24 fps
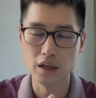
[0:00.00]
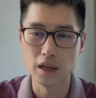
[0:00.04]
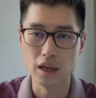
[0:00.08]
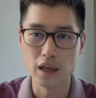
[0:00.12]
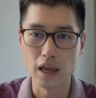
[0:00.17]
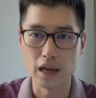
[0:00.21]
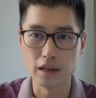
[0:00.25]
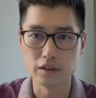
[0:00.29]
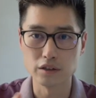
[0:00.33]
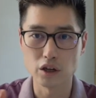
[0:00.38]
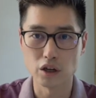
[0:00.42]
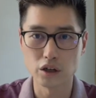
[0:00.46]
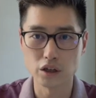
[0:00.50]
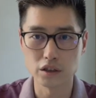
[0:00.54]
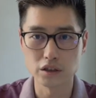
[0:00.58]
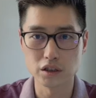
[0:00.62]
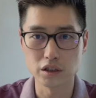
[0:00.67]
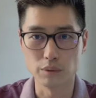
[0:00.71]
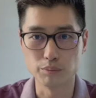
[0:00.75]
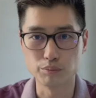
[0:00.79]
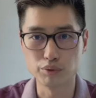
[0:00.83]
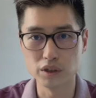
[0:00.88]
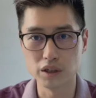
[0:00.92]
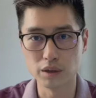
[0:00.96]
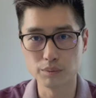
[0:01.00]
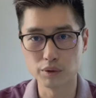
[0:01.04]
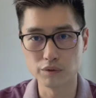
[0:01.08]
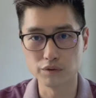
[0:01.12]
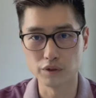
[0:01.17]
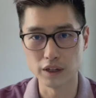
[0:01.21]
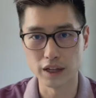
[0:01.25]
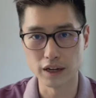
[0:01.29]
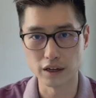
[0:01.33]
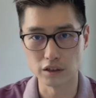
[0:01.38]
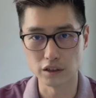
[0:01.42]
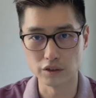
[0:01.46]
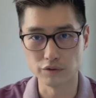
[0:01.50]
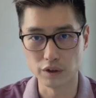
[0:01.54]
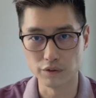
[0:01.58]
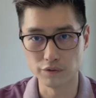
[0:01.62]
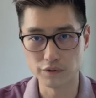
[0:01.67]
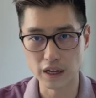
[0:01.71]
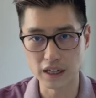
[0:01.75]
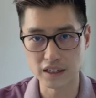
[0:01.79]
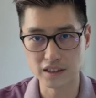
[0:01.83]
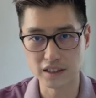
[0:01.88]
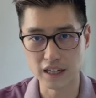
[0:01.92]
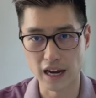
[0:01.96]
as long as the pre-approval letter
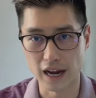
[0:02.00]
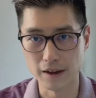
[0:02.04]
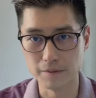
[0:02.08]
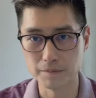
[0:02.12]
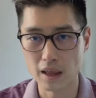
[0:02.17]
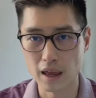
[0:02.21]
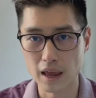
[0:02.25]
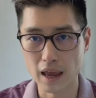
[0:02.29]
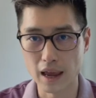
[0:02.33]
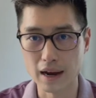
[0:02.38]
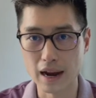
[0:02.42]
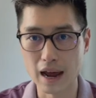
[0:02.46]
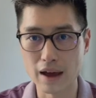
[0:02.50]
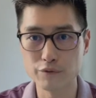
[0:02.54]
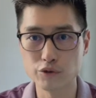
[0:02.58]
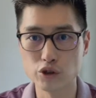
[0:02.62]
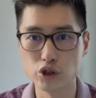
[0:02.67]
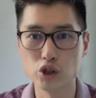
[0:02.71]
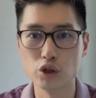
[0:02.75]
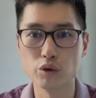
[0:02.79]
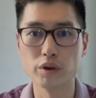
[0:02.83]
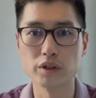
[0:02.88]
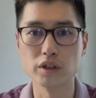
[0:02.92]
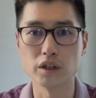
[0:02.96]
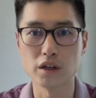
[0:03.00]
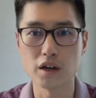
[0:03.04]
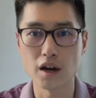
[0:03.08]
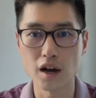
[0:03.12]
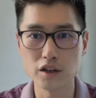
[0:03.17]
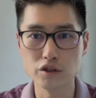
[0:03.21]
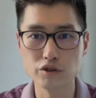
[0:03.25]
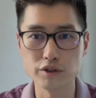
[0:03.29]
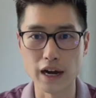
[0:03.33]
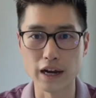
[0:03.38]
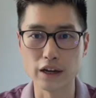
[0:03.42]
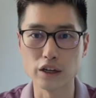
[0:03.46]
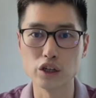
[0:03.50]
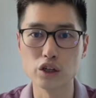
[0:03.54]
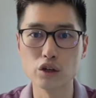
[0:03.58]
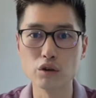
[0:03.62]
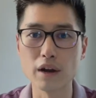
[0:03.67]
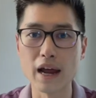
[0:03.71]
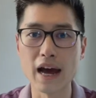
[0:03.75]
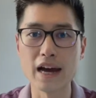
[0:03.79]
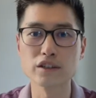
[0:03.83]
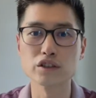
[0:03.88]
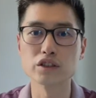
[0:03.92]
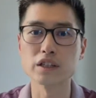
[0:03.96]
reflects that. And after you go under contract, you
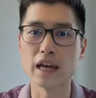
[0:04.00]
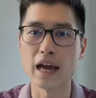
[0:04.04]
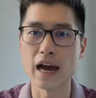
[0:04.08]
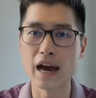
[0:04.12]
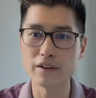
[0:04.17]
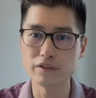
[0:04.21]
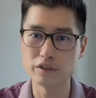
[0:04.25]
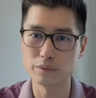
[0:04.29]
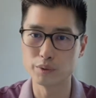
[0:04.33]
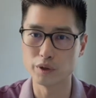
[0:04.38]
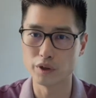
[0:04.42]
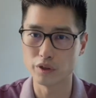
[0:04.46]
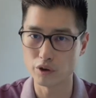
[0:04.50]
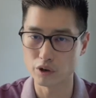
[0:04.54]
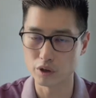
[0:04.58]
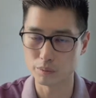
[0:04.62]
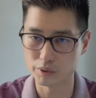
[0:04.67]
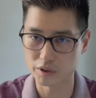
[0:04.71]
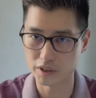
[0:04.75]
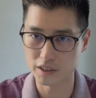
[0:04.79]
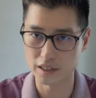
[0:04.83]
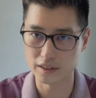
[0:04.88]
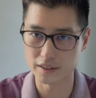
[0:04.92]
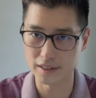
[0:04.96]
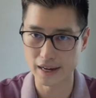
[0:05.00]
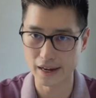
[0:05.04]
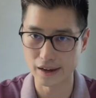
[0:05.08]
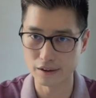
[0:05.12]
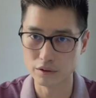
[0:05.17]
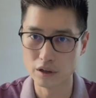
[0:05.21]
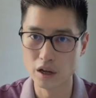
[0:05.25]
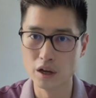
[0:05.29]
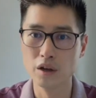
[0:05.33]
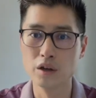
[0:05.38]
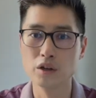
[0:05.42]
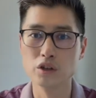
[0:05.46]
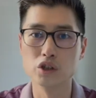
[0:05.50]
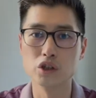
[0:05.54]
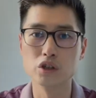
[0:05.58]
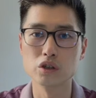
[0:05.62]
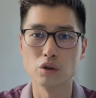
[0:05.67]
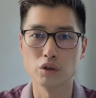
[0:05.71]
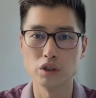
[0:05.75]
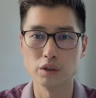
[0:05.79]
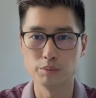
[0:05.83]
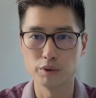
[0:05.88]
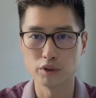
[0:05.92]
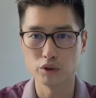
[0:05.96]
don't actually have to put 30% down. You could
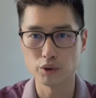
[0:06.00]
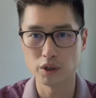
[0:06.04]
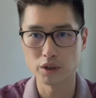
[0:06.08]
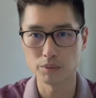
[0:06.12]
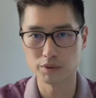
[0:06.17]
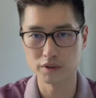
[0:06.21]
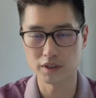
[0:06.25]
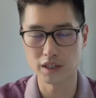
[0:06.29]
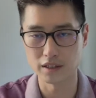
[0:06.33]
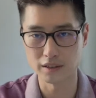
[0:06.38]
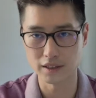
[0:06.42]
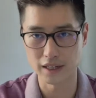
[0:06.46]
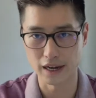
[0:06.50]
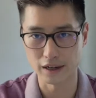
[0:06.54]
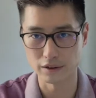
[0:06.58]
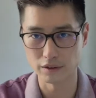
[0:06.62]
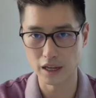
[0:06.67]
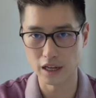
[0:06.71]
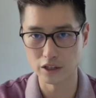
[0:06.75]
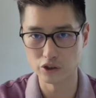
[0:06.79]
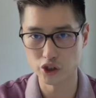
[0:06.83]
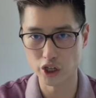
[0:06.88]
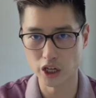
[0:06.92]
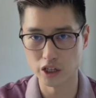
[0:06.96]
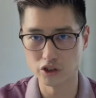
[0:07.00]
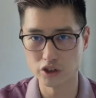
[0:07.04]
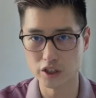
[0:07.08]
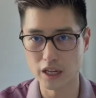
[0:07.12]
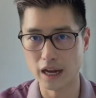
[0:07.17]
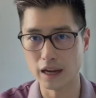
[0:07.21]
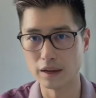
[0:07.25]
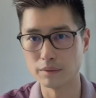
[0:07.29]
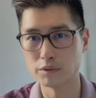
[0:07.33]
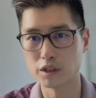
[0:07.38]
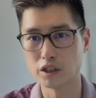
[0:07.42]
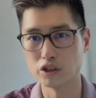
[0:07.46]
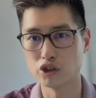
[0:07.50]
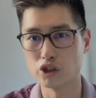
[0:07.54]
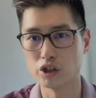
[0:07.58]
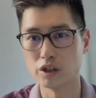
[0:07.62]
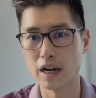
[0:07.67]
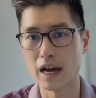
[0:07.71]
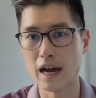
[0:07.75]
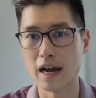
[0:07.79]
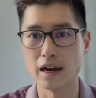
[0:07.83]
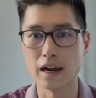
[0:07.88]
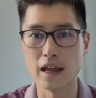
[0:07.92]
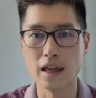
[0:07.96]
only put 20% down and change that because you're
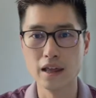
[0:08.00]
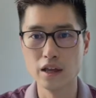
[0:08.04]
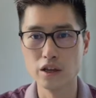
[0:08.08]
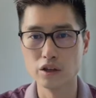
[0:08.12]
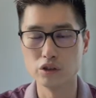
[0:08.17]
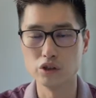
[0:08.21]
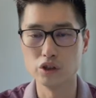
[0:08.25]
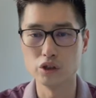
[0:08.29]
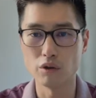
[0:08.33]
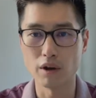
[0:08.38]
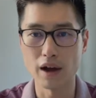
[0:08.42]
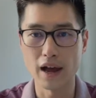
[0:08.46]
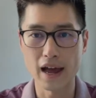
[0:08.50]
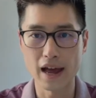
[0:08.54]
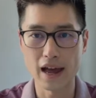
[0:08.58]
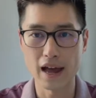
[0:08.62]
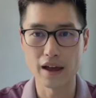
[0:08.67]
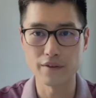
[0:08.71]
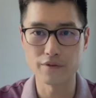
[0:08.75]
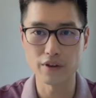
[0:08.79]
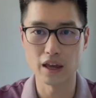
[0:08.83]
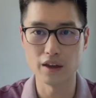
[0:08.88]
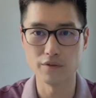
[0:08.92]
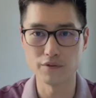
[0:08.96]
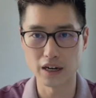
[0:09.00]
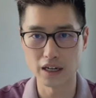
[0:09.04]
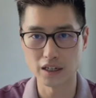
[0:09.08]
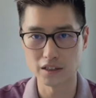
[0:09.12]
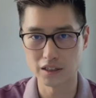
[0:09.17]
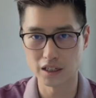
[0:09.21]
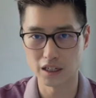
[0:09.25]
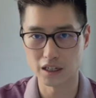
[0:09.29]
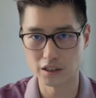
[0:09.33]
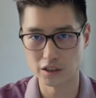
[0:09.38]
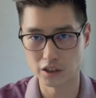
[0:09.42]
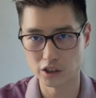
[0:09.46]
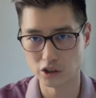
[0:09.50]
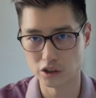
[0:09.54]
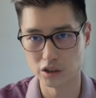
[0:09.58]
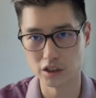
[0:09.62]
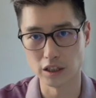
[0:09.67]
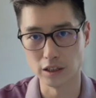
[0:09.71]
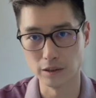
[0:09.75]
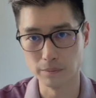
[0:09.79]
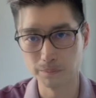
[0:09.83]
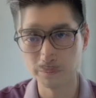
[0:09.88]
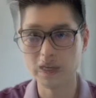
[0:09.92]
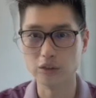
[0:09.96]
not you don't have a financing
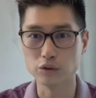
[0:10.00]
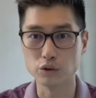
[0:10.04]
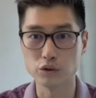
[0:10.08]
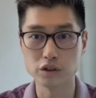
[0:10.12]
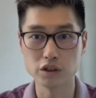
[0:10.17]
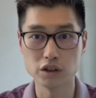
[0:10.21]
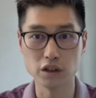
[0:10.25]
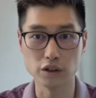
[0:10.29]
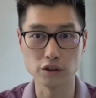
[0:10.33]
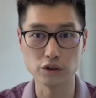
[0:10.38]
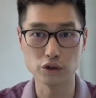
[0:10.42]
contingency. Yeah, those are the